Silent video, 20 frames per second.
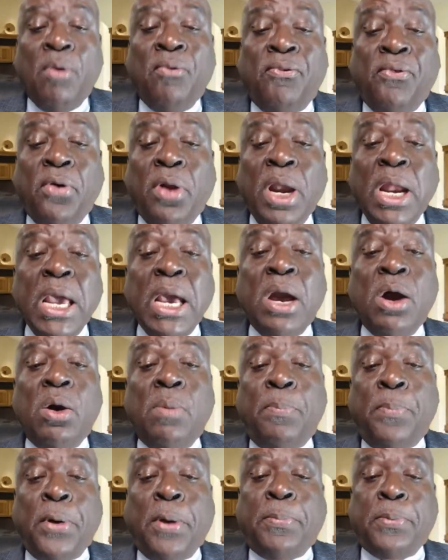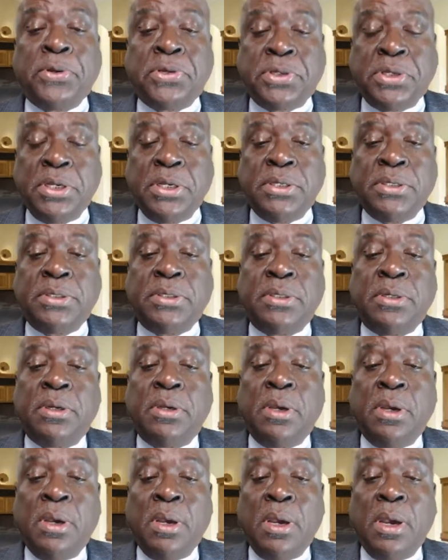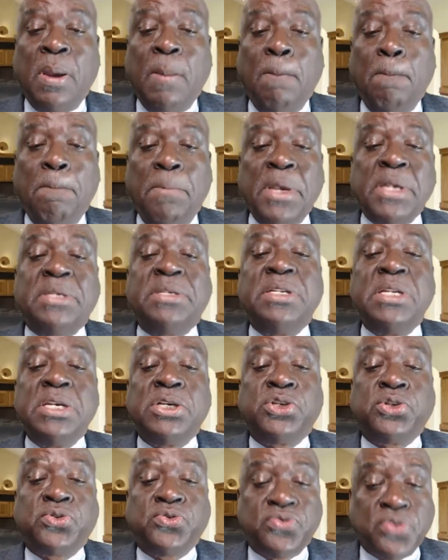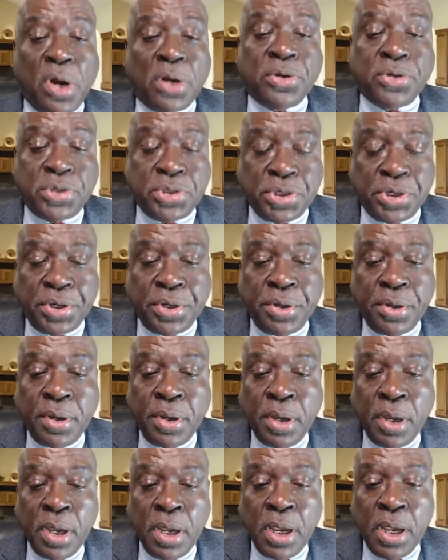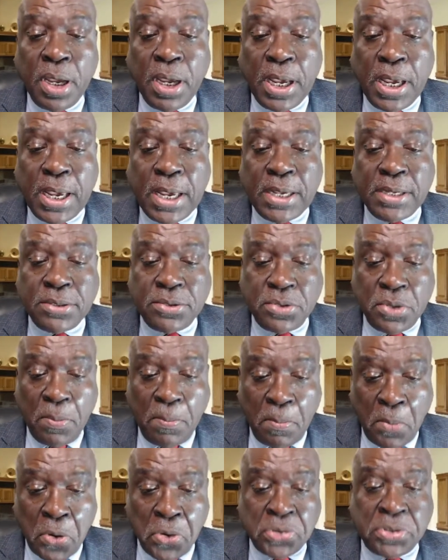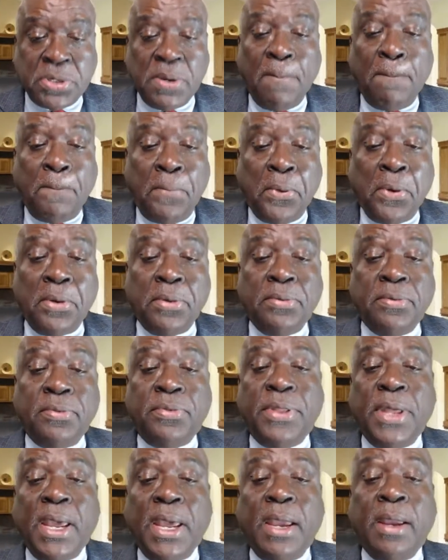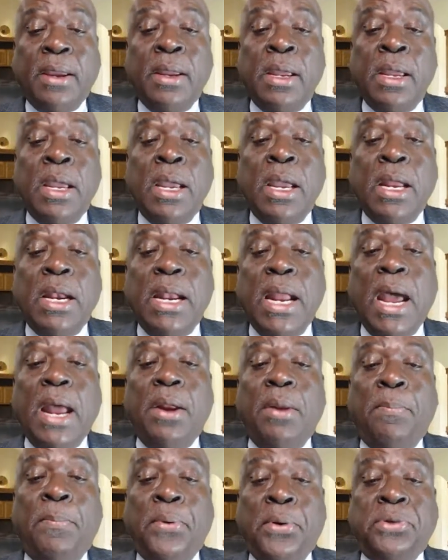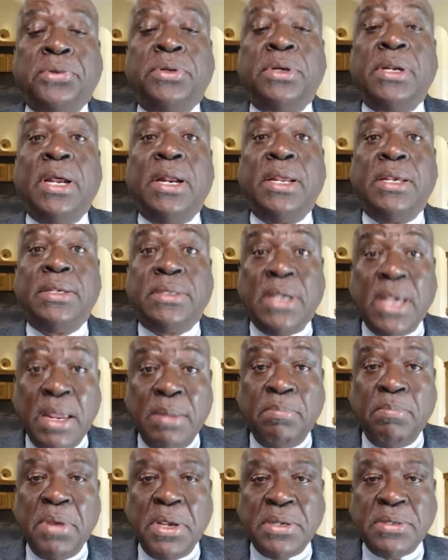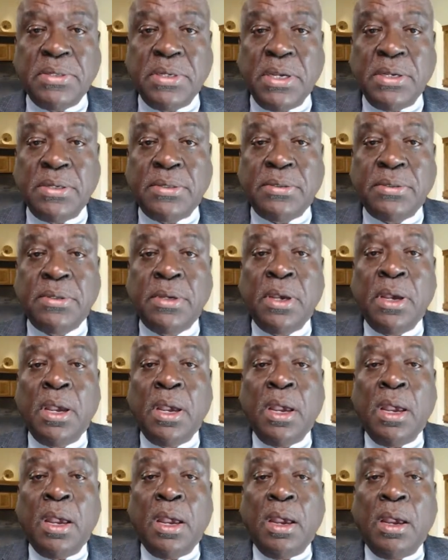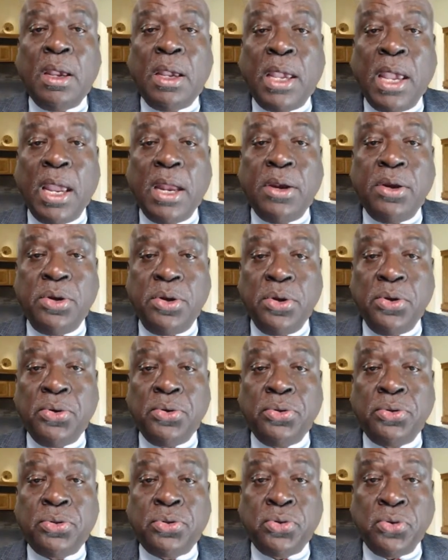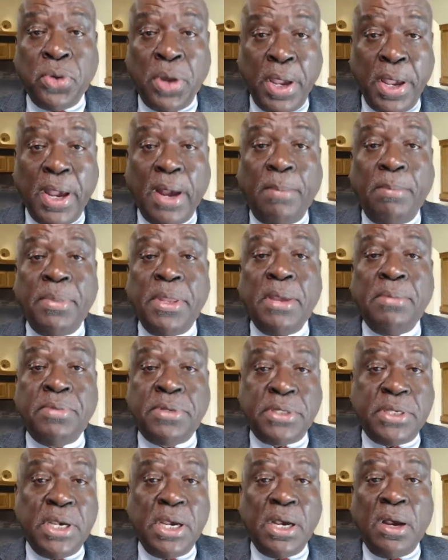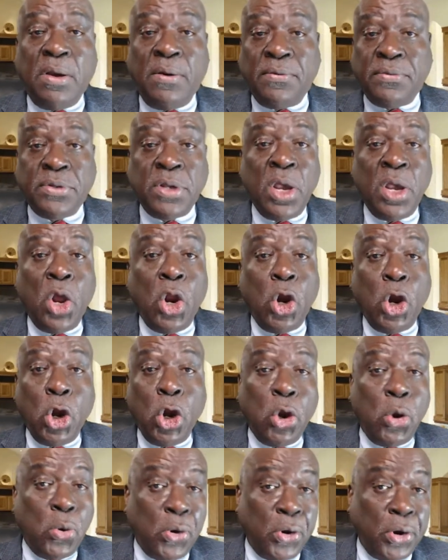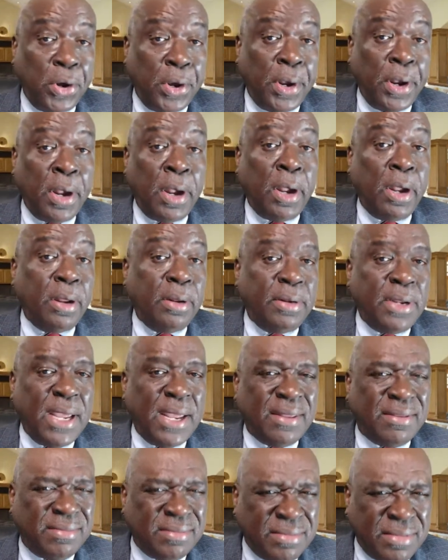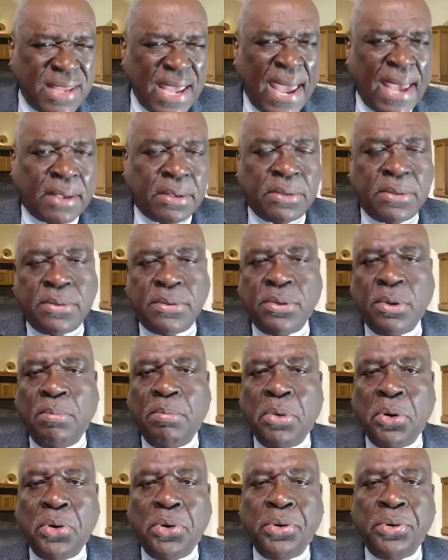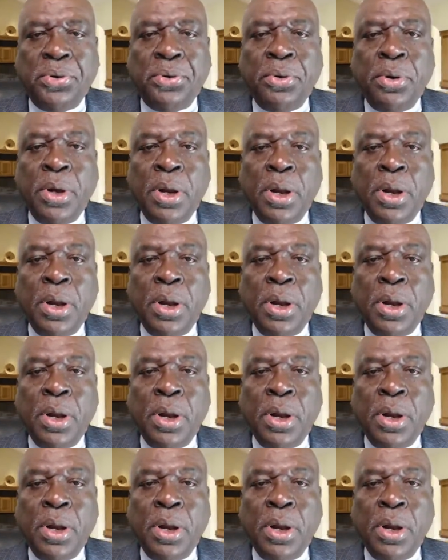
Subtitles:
For legal purposes, business structure is the most important thing that a person that is in business can do to help themselves lower their taxable